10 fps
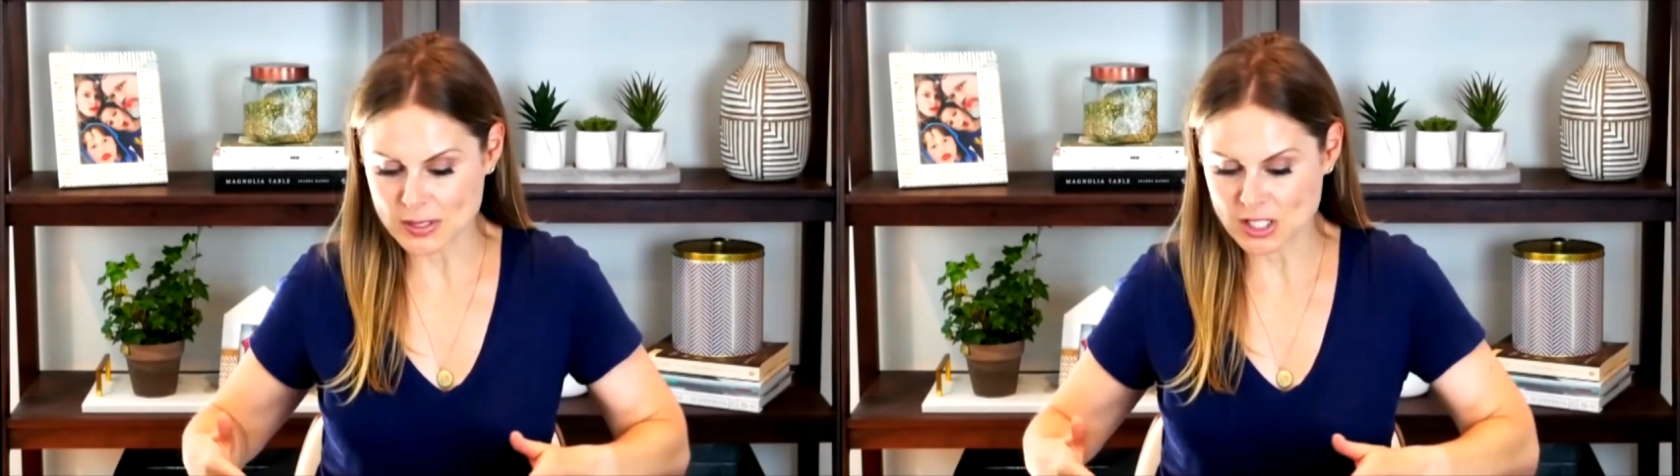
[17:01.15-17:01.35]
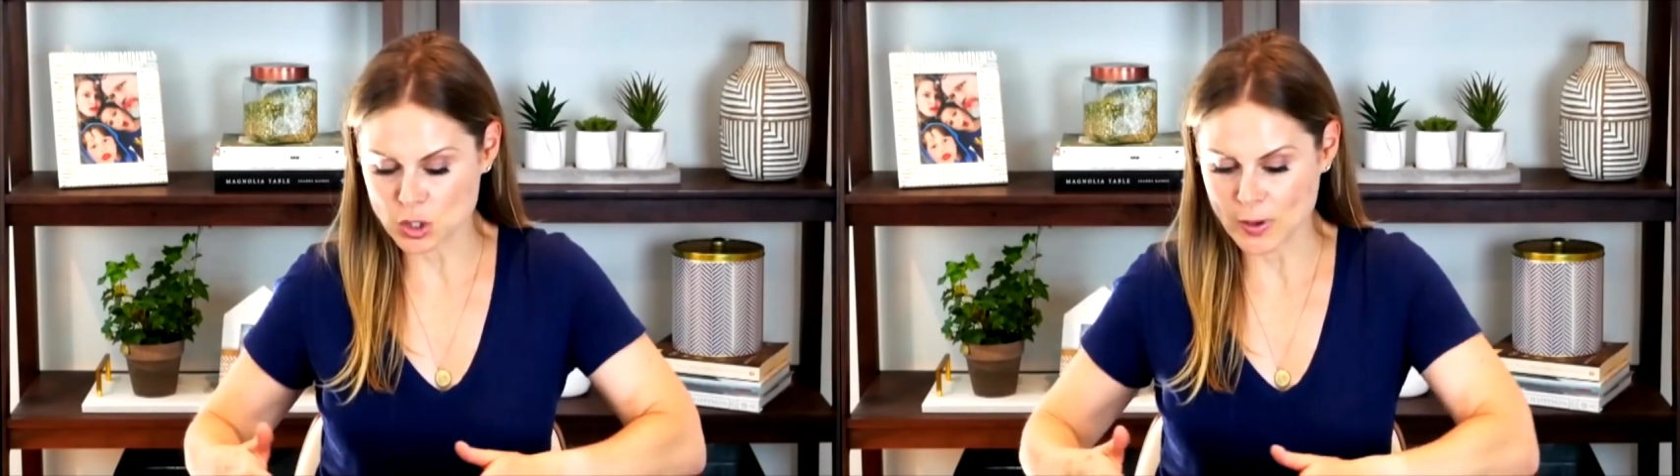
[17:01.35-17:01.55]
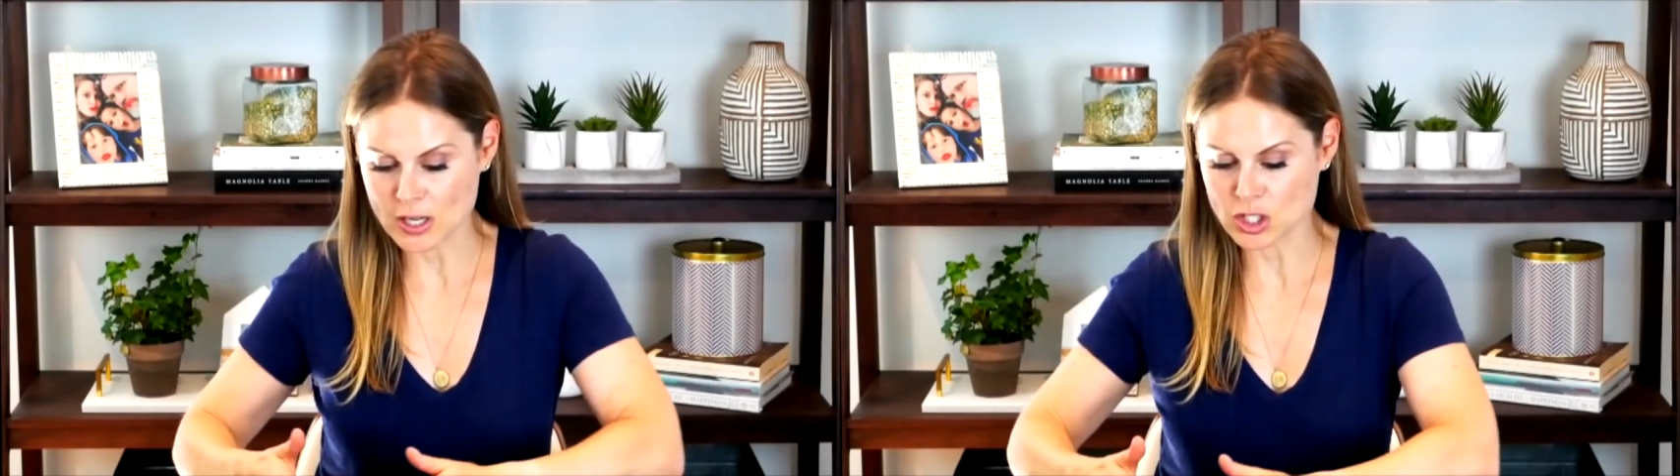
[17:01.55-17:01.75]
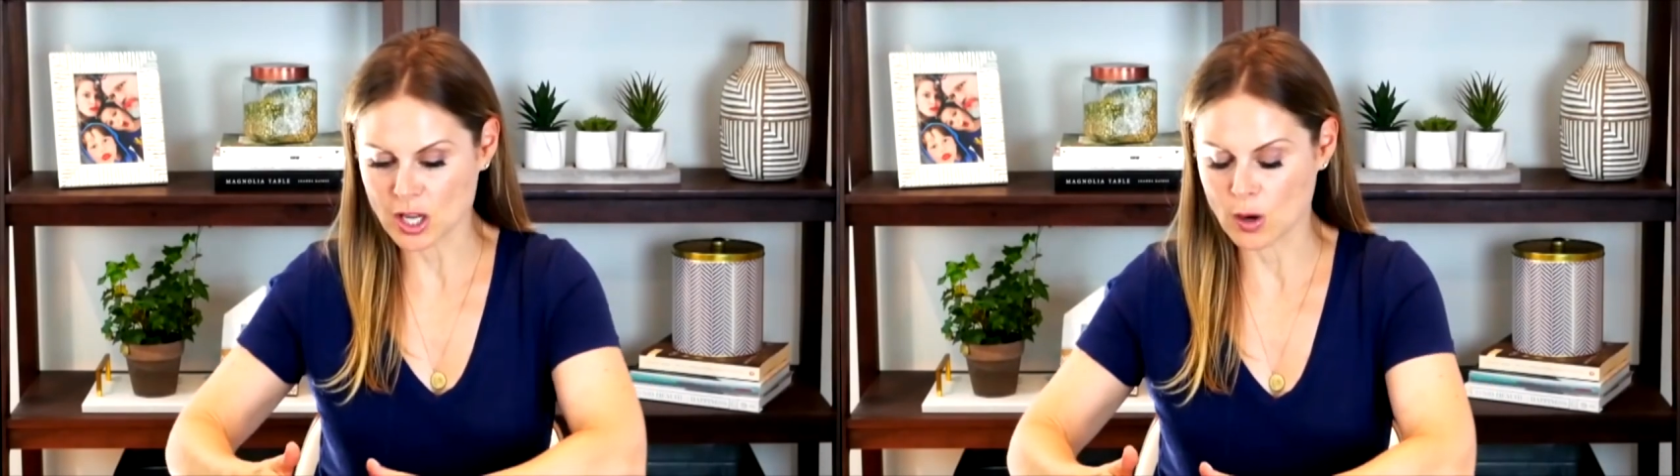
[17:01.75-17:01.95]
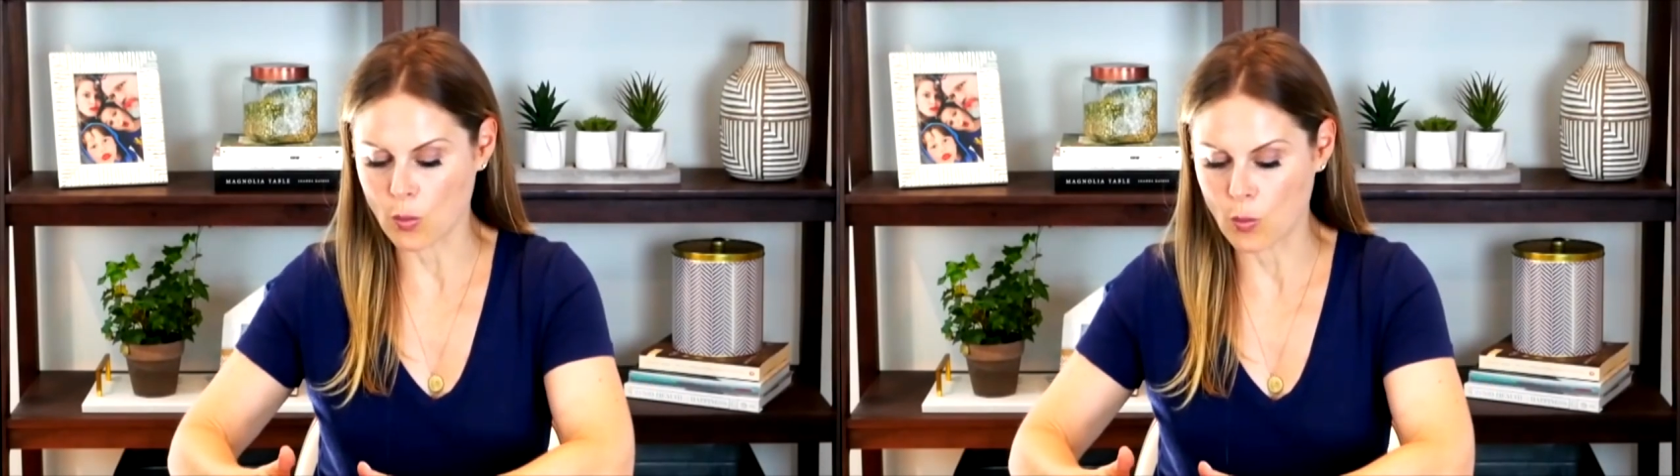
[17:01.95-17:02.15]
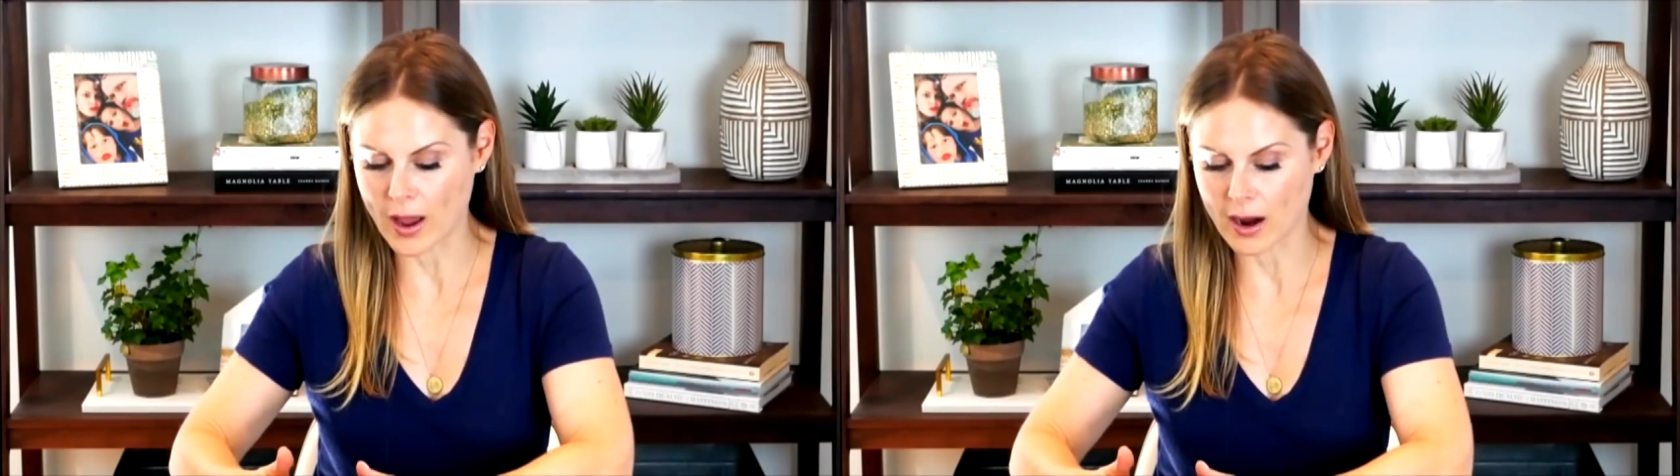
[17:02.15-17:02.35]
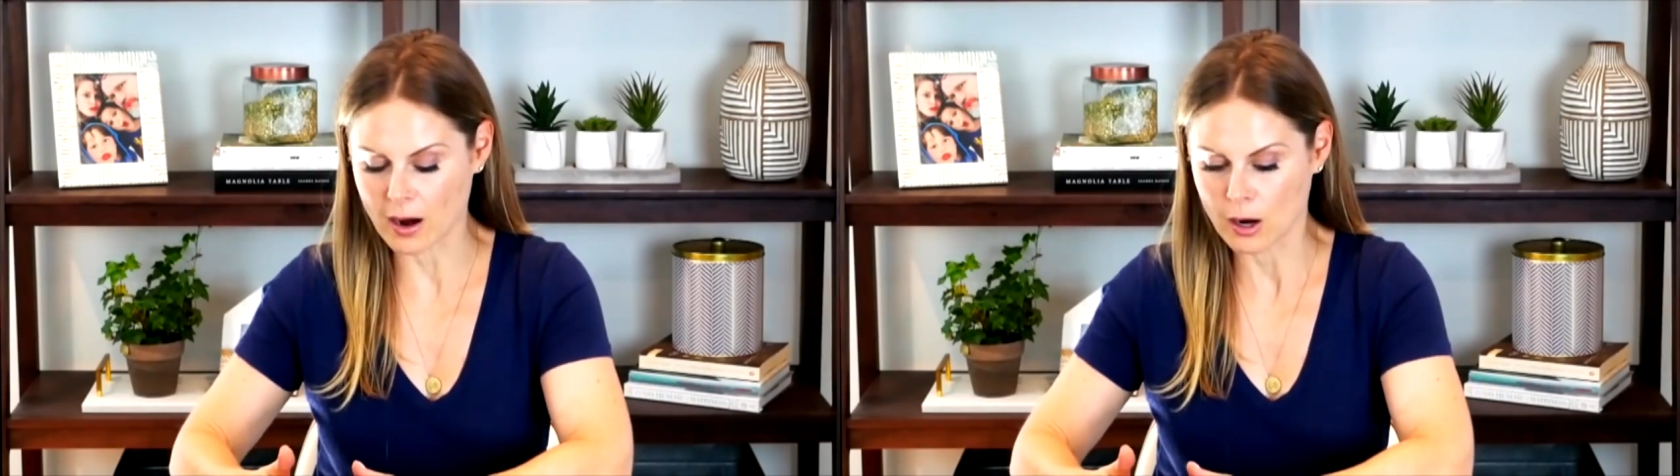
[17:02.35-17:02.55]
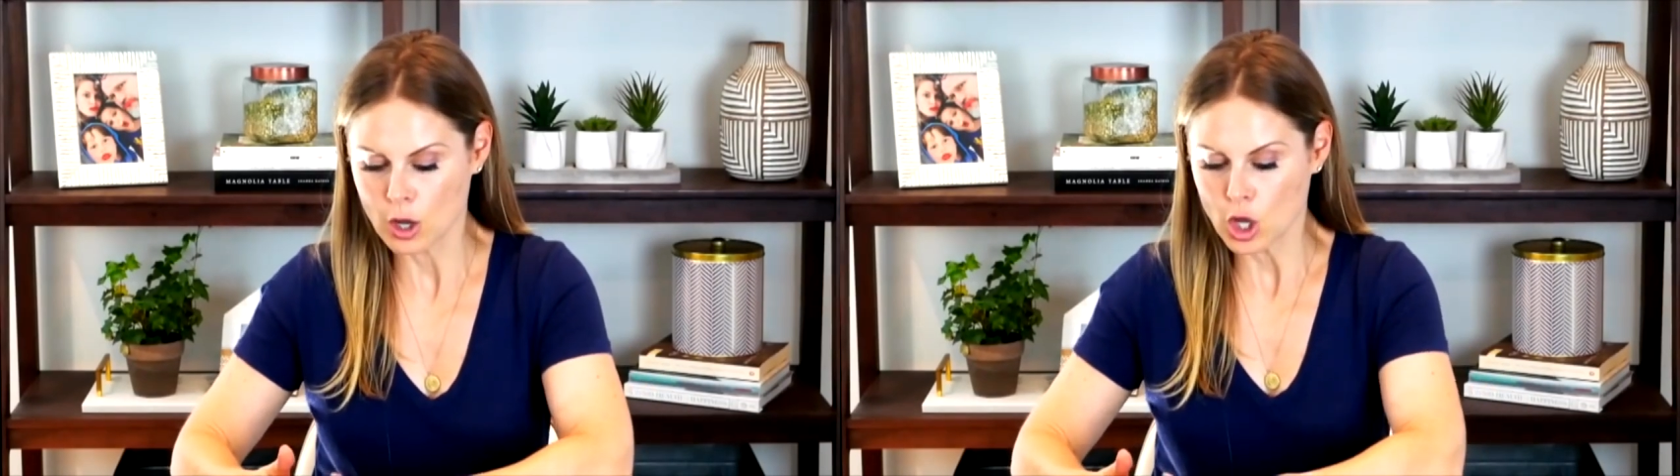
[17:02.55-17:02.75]
situation
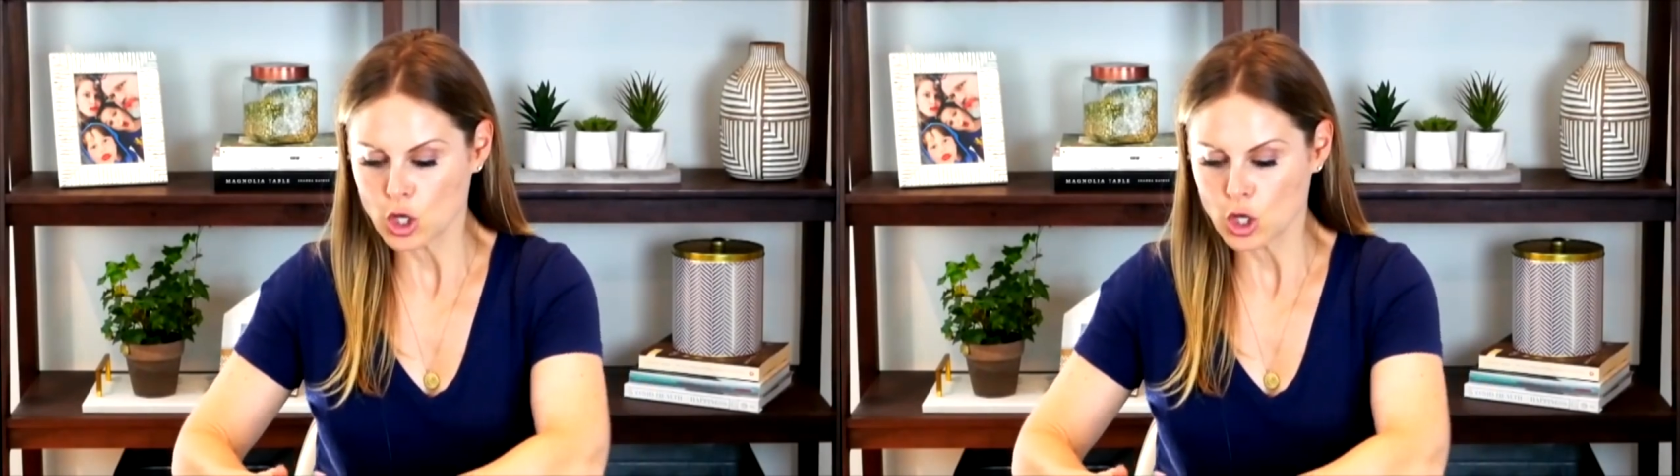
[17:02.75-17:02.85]
where